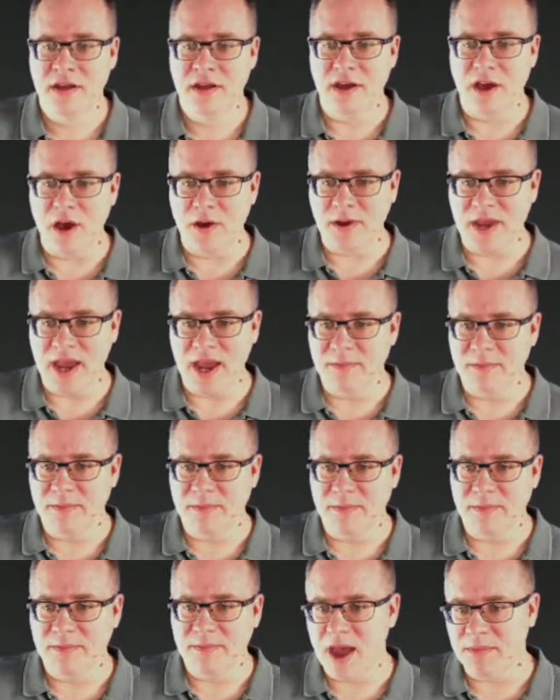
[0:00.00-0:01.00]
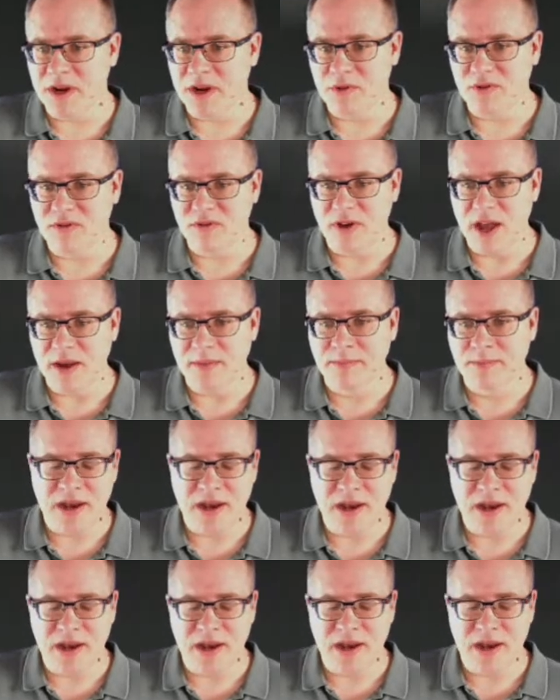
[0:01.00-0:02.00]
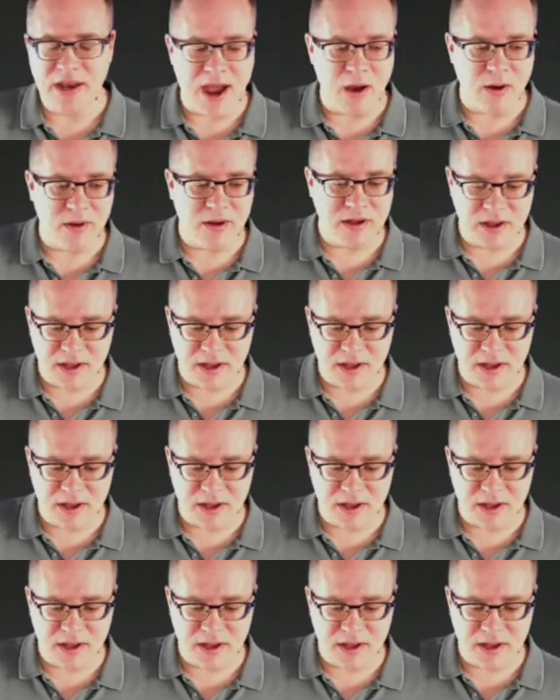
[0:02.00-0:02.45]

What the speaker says: Okay, I'm going to move on. Now,